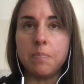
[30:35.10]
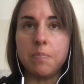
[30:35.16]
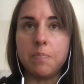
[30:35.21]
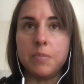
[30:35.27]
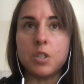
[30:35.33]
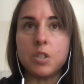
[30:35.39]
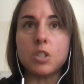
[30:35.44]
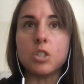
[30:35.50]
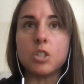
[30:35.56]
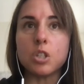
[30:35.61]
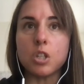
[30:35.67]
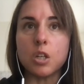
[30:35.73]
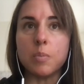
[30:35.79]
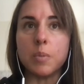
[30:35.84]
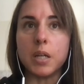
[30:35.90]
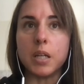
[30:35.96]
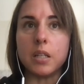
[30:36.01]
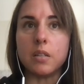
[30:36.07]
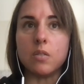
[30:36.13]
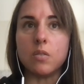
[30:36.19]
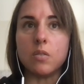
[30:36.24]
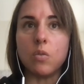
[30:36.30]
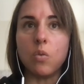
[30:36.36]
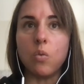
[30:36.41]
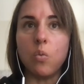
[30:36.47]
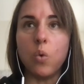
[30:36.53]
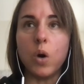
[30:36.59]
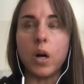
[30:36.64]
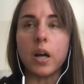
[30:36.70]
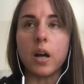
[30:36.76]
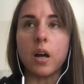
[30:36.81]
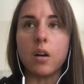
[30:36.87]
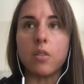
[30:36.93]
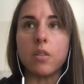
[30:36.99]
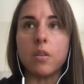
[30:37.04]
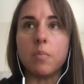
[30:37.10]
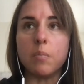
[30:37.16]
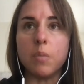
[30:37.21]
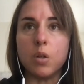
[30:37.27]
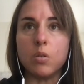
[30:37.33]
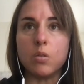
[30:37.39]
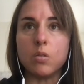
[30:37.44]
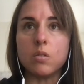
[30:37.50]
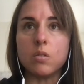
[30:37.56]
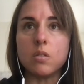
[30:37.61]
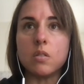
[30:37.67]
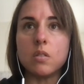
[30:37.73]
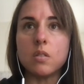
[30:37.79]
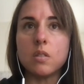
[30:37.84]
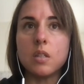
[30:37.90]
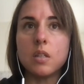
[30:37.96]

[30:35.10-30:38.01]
determine what are the most,